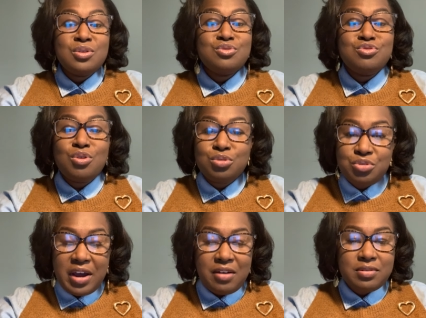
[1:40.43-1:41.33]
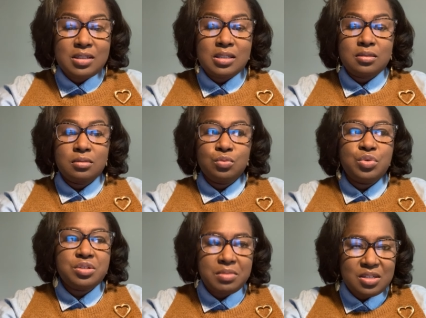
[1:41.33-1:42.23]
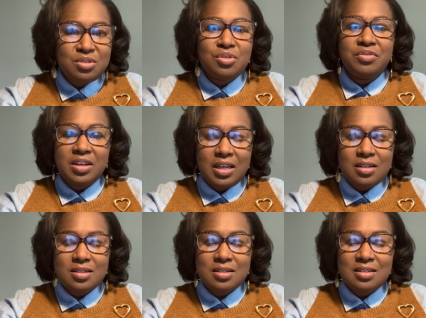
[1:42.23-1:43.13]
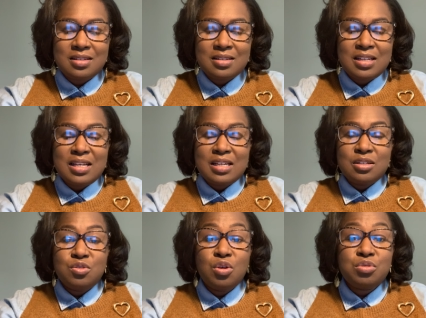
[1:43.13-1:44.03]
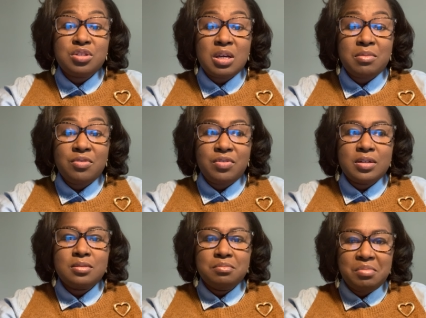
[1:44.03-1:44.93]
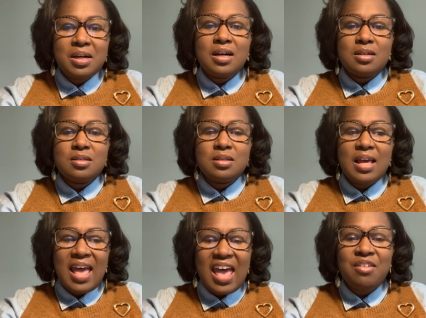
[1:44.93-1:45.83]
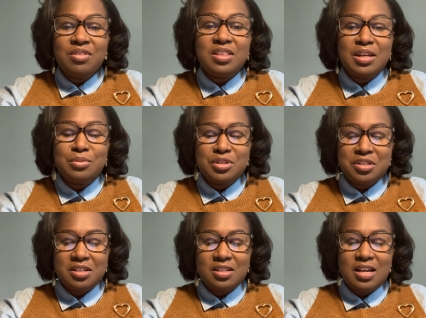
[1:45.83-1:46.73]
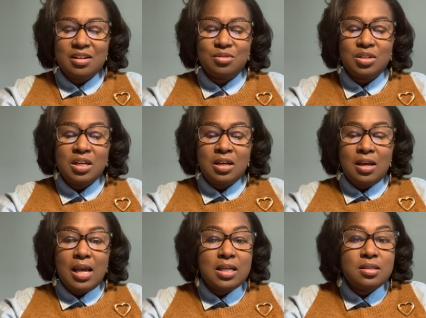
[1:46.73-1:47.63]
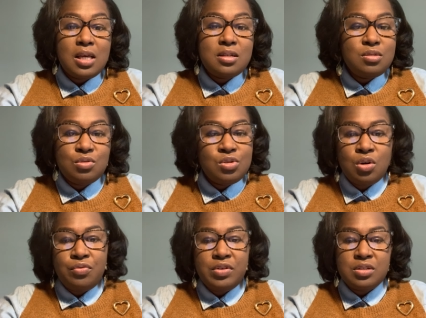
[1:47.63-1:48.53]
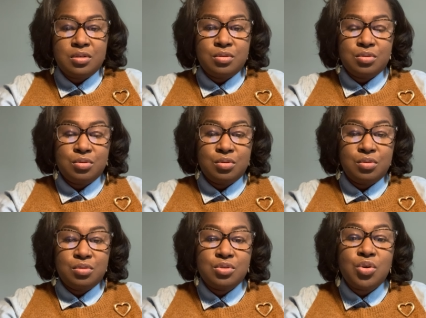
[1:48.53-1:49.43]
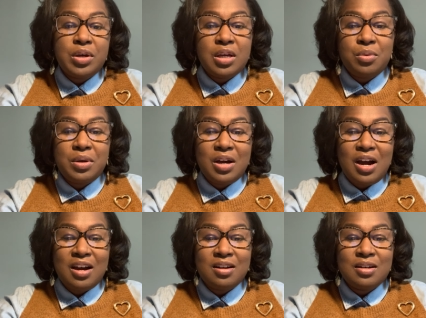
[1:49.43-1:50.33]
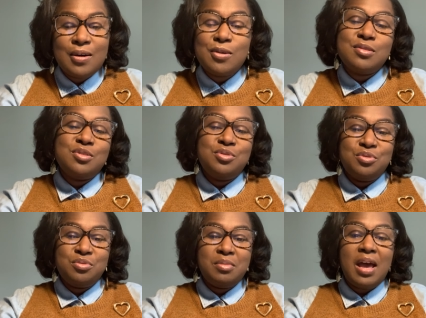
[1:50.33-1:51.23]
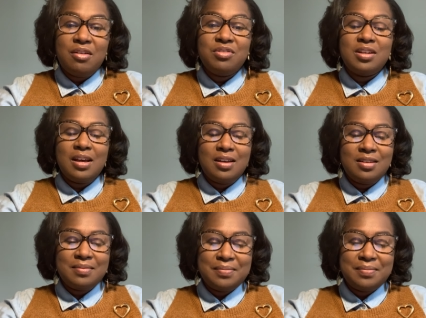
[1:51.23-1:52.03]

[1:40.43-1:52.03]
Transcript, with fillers: No traveling, which means no vacations. No summer fun because everything was shut down. And then no physical school. So here we are on Zoom every day.